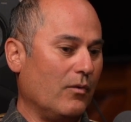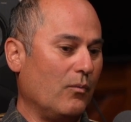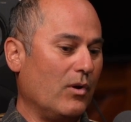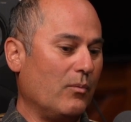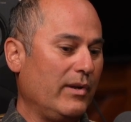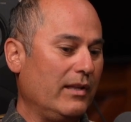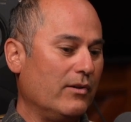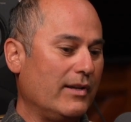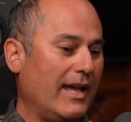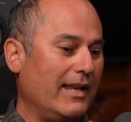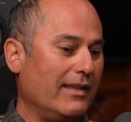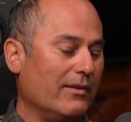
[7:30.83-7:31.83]
what we look
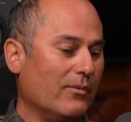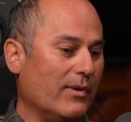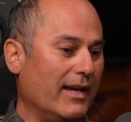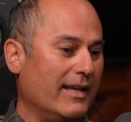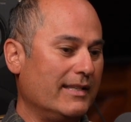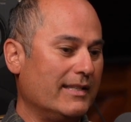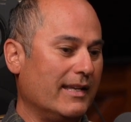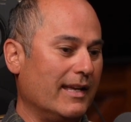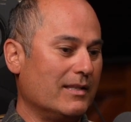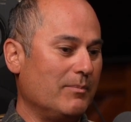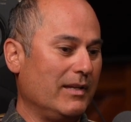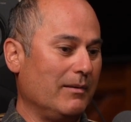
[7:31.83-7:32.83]
at in the West
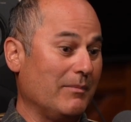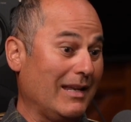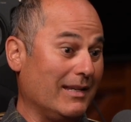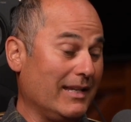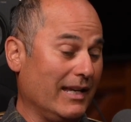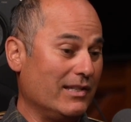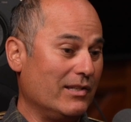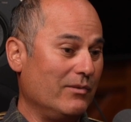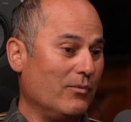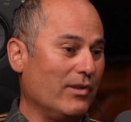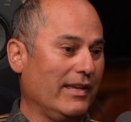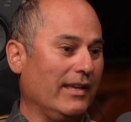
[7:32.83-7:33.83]
as being
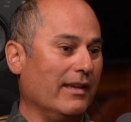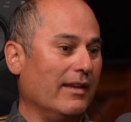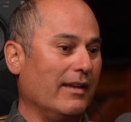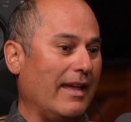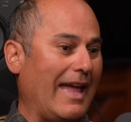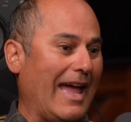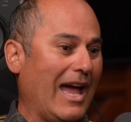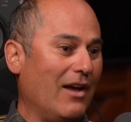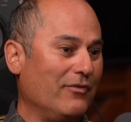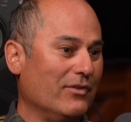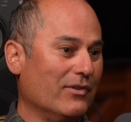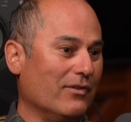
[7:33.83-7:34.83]
meditation were the
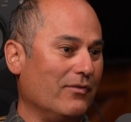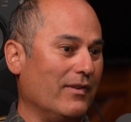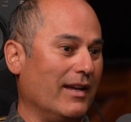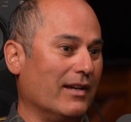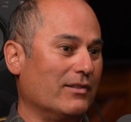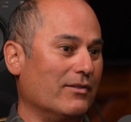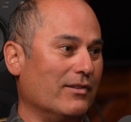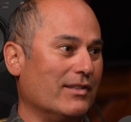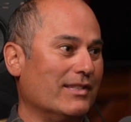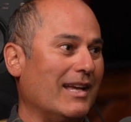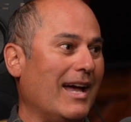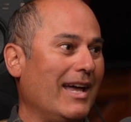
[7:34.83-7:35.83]
after effects or the
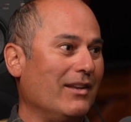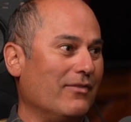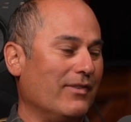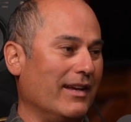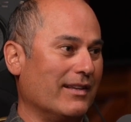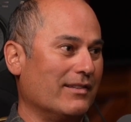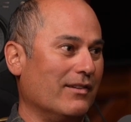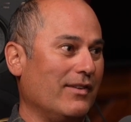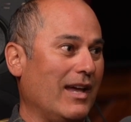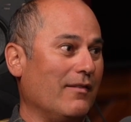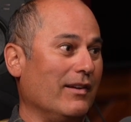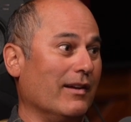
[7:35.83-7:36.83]
side effects of
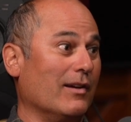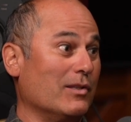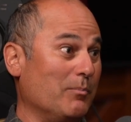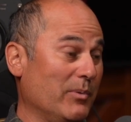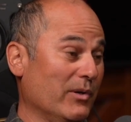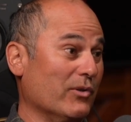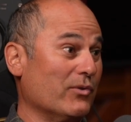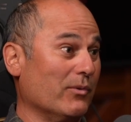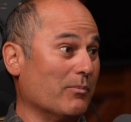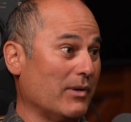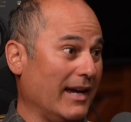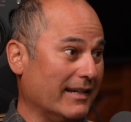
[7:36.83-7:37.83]
having a
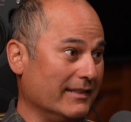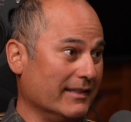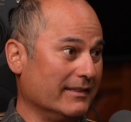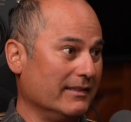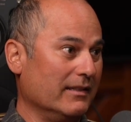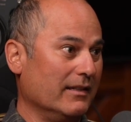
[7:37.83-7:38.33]
spiritual practice.